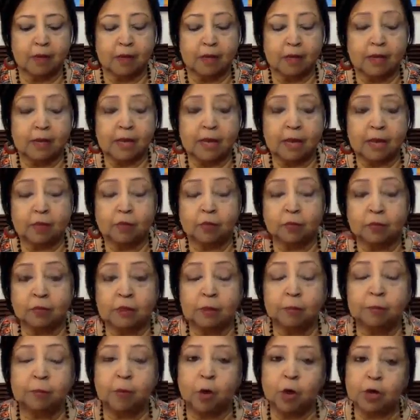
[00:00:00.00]
Now,
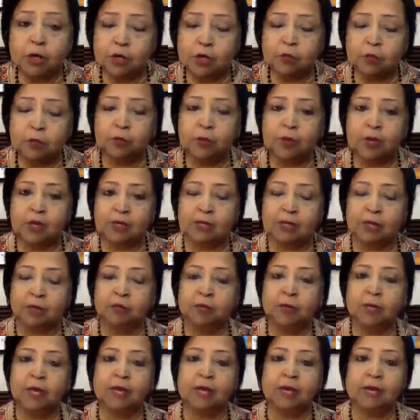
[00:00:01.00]
the body of work that
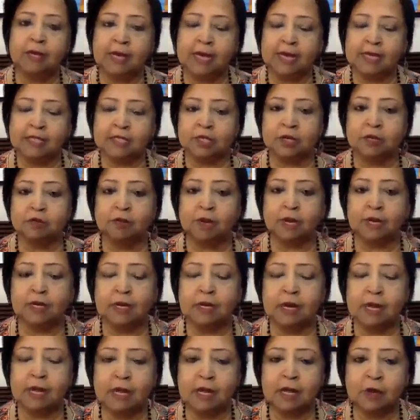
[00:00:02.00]
we are engaged in right
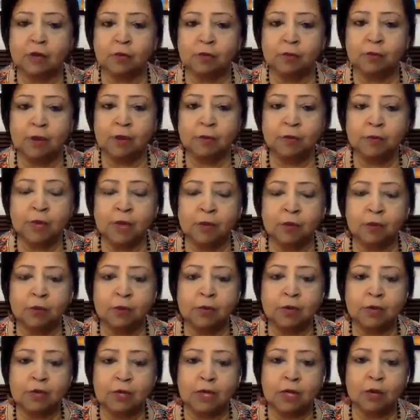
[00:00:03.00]
now, where we are
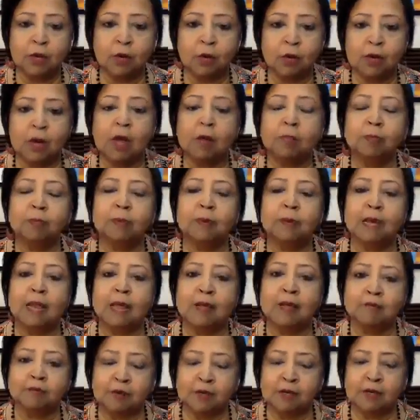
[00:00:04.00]
working on
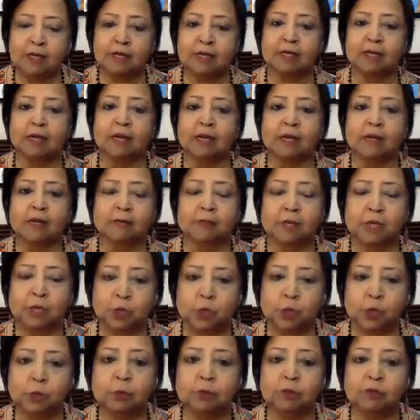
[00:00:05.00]
up-leveling the
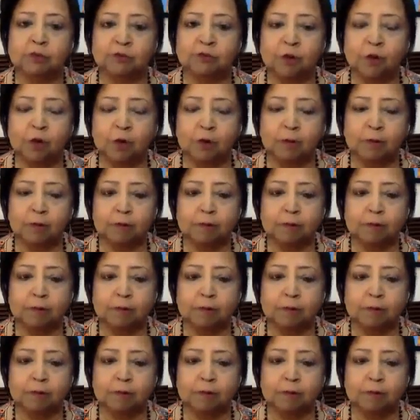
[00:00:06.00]
human form,